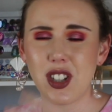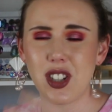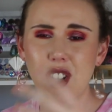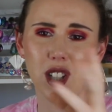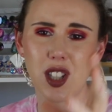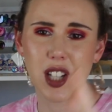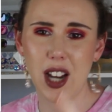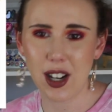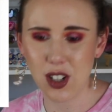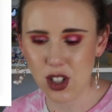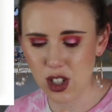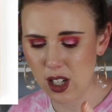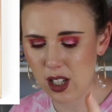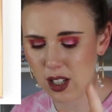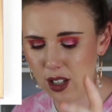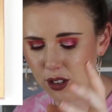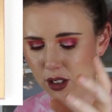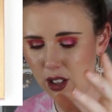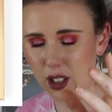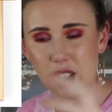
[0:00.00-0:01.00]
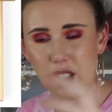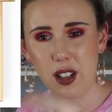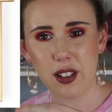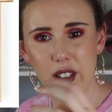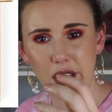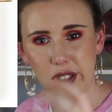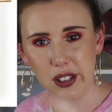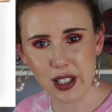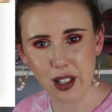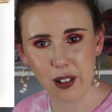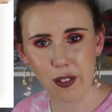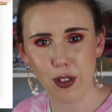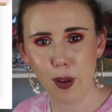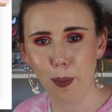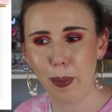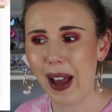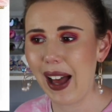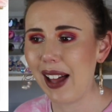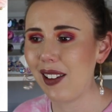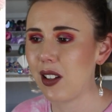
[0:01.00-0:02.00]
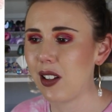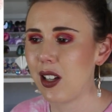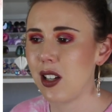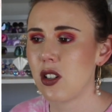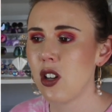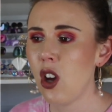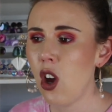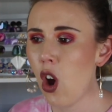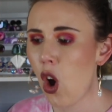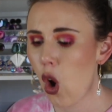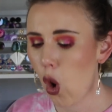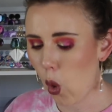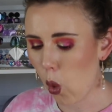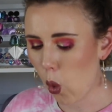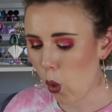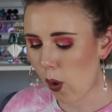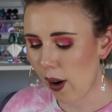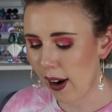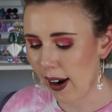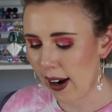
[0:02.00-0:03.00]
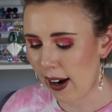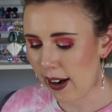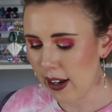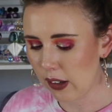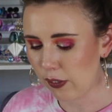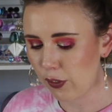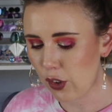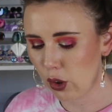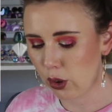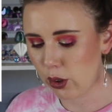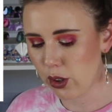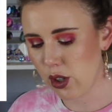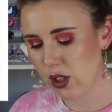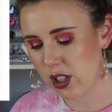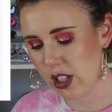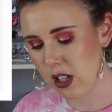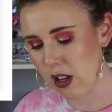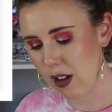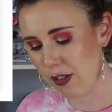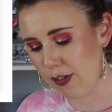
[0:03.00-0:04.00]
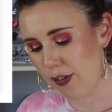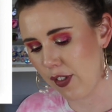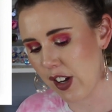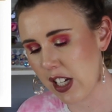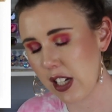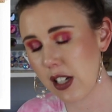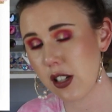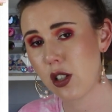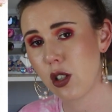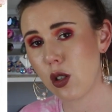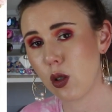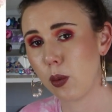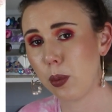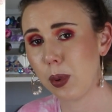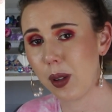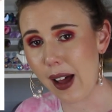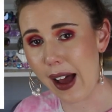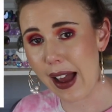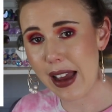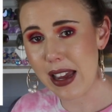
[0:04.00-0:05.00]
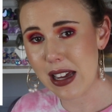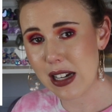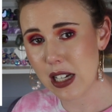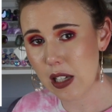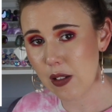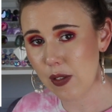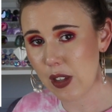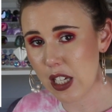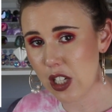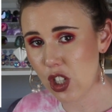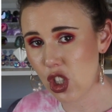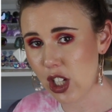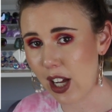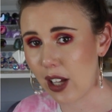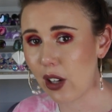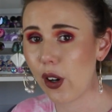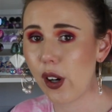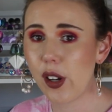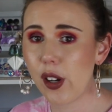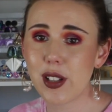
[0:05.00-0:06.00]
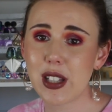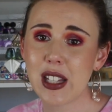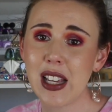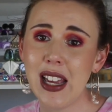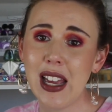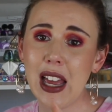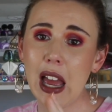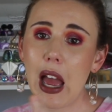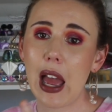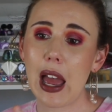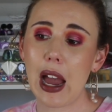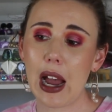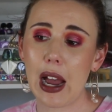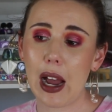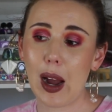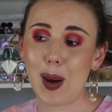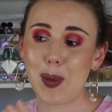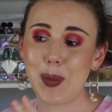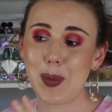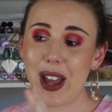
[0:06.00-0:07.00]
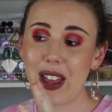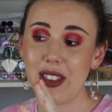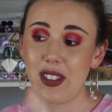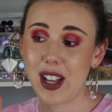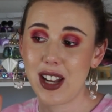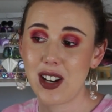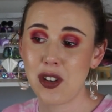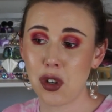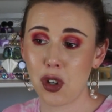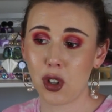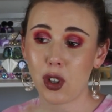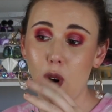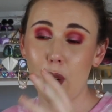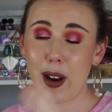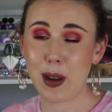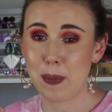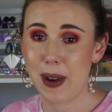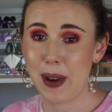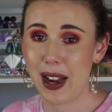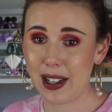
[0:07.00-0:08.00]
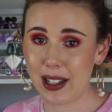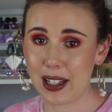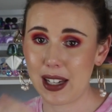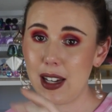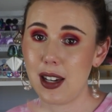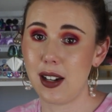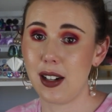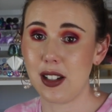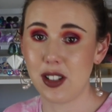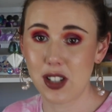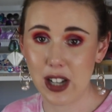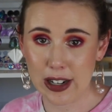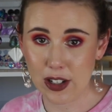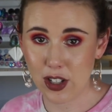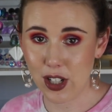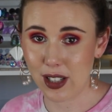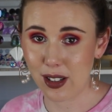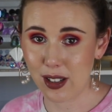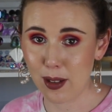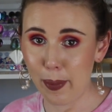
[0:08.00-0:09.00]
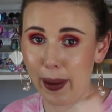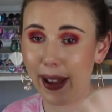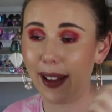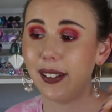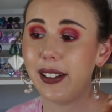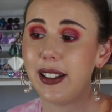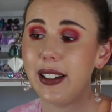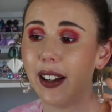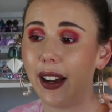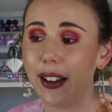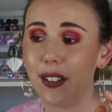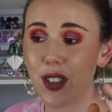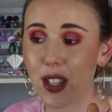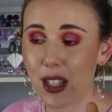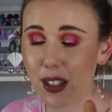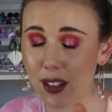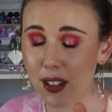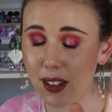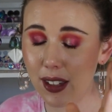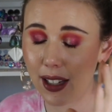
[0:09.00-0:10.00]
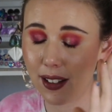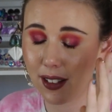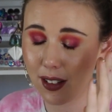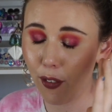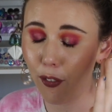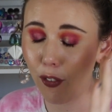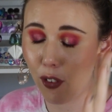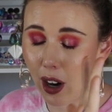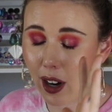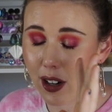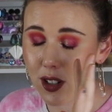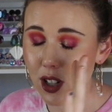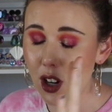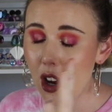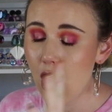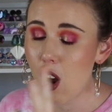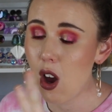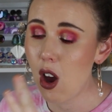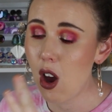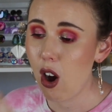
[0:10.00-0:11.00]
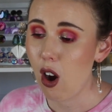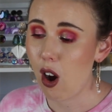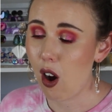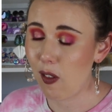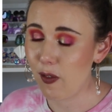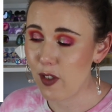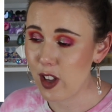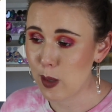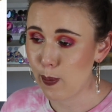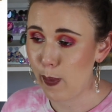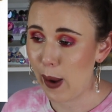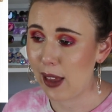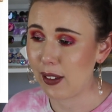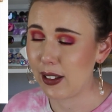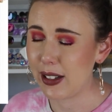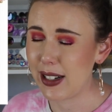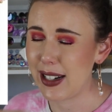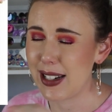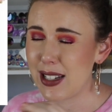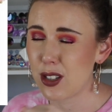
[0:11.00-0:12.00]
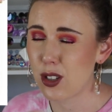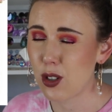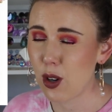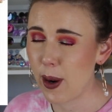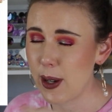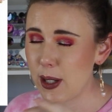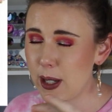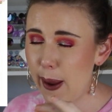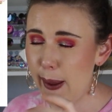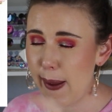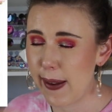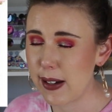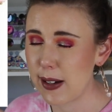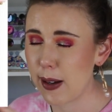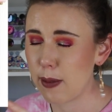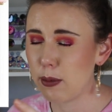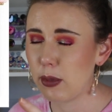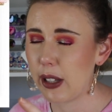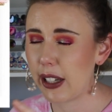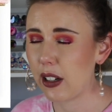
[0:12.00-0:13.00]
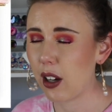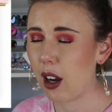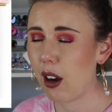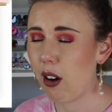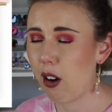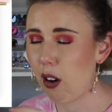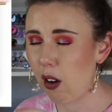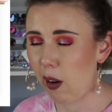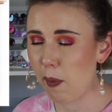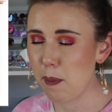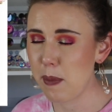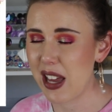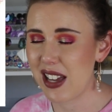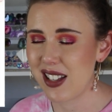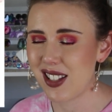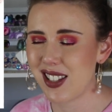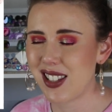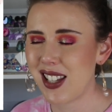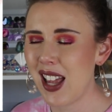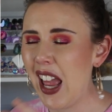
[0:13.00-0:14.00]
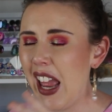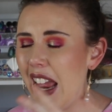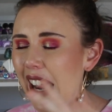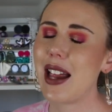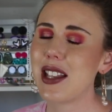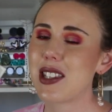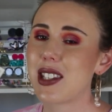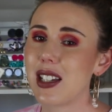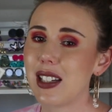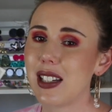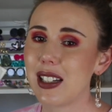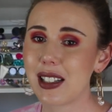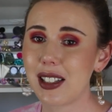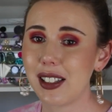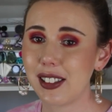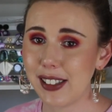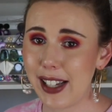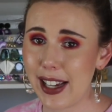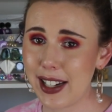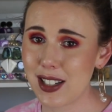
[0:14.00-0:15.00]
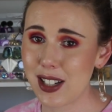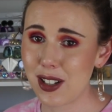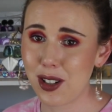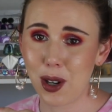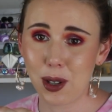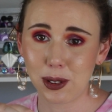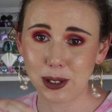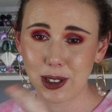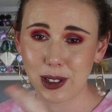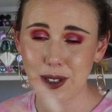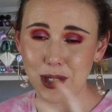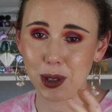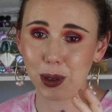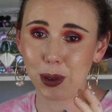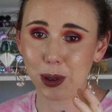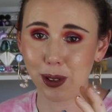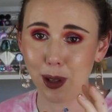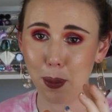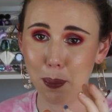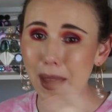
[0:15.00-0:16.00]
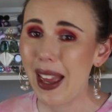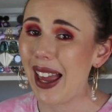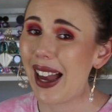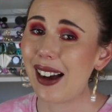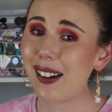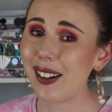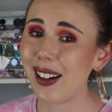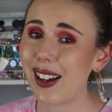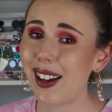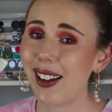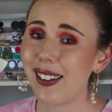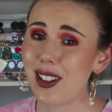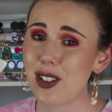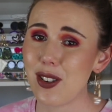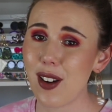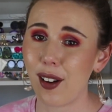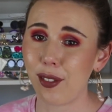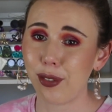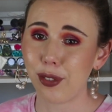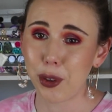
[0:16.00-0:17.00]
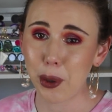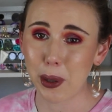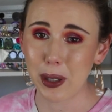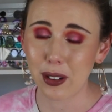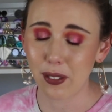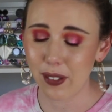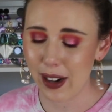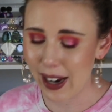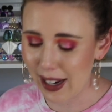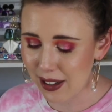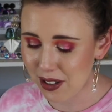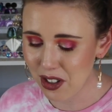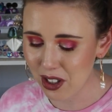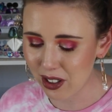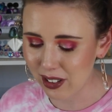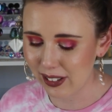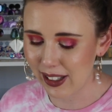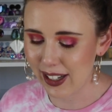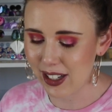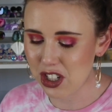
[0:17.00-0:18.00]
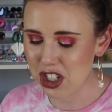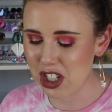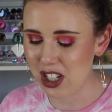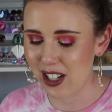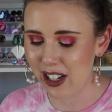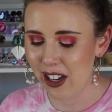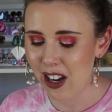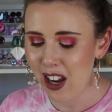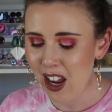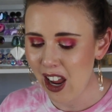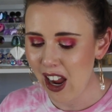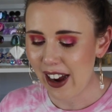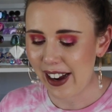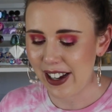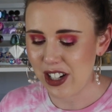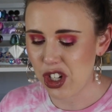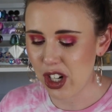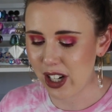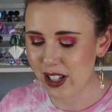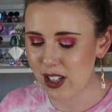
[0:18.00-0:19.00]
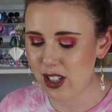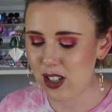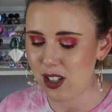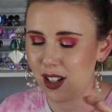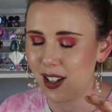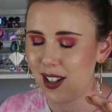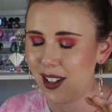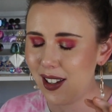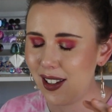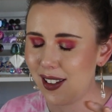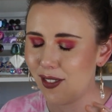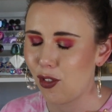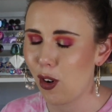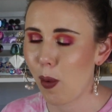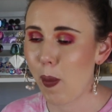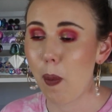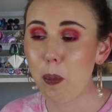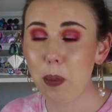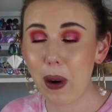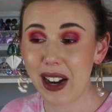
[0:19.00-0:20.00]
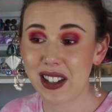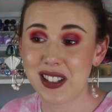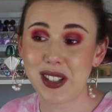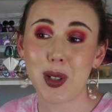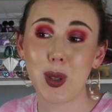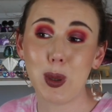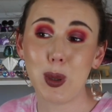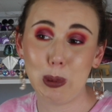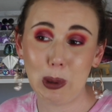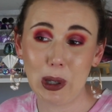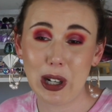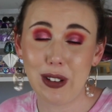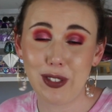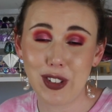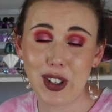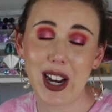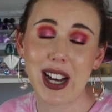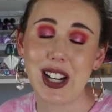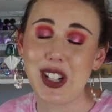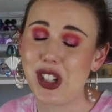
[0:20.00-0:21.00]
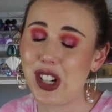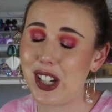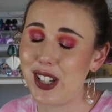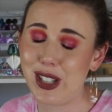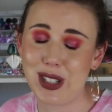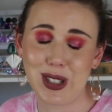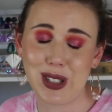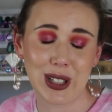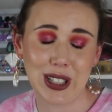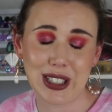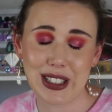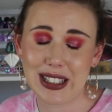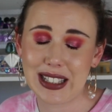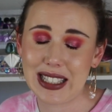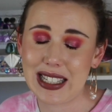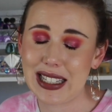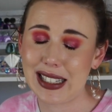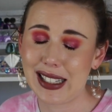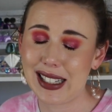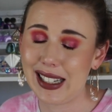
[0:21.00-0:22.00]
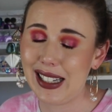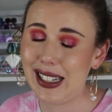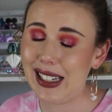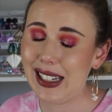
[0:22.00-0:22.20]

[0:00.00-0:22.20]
and you're touching the, the lid of the palette or if you're using your fingers to apply any of these shadows um, and then you're going back in and touching the palette, I think that the front of this palette is going to end up like a hot mess. It's going to collect and hold on to all the powder that you have floating around in your collection. I just, from a practical point of view, I just don't think,